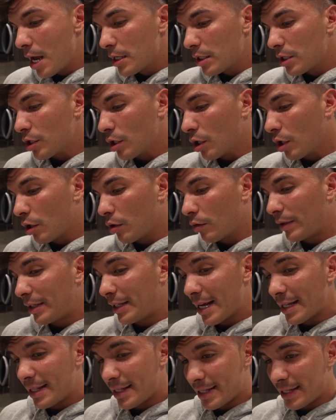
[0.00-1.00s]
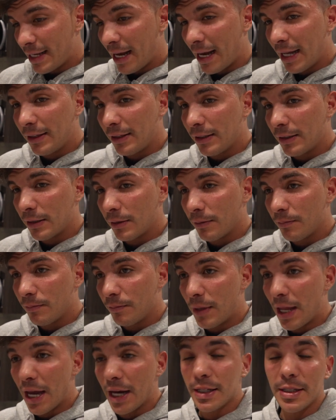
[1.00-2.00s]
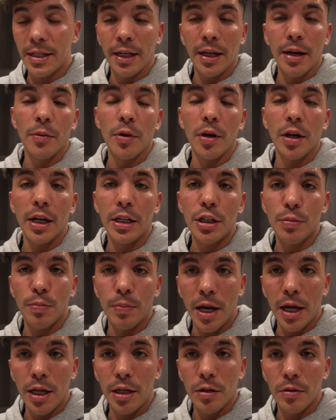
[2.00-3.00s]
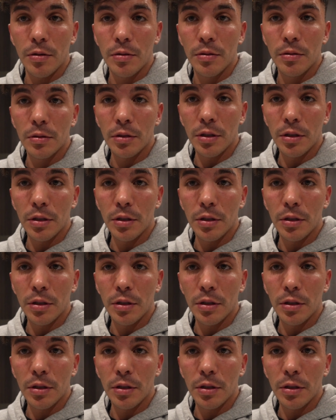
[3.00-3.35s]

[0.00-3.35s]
So with that said, next thing I'm gonna explain you